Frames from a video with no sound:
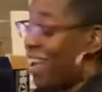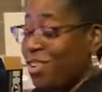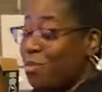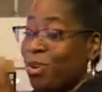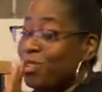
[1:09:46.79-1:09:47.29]

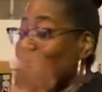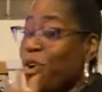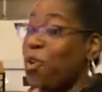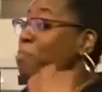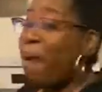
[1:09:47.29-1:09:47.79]
I don't want
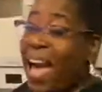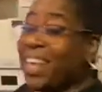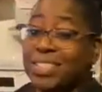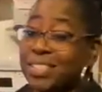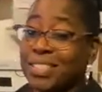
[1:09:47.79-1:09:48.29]
no
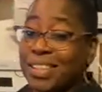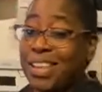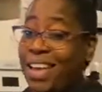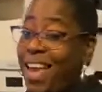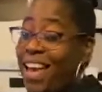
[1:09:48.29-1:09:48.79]
mas
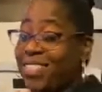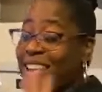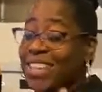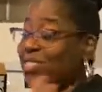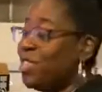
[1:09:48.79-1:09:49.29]

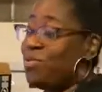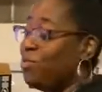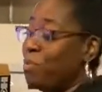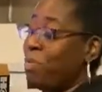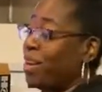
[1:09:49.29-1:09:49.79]
after I drink
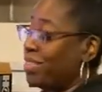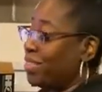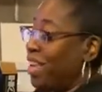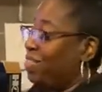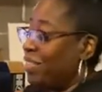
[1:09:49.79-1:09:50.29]
Uno Mas.